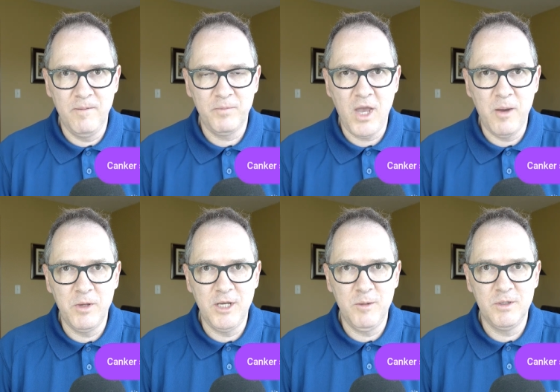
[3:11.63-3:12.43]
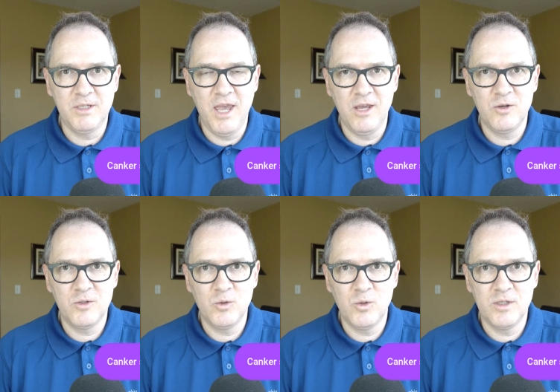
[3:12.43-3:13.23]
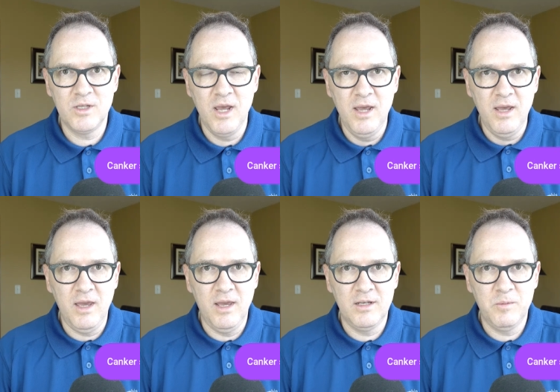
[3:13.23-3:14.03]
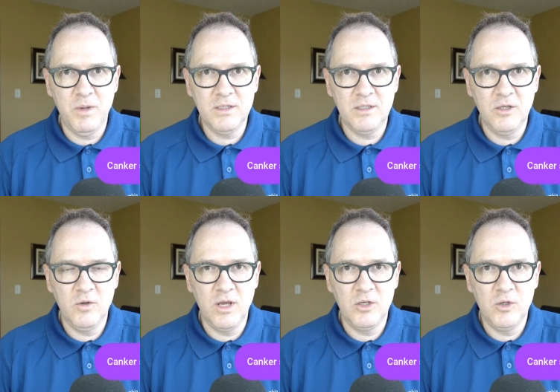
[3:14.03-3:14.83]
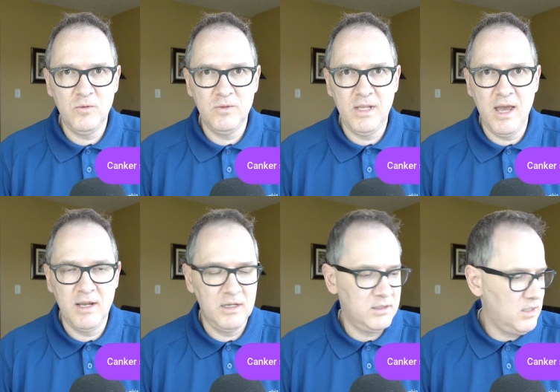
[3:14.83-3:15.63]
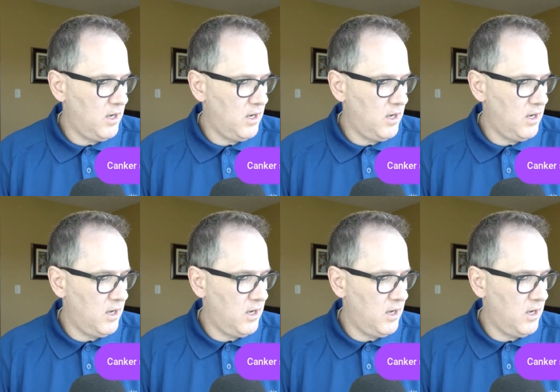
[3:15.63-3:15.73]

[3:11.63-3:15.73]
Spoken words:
Common name is canker sores, and the best thing you can do with that is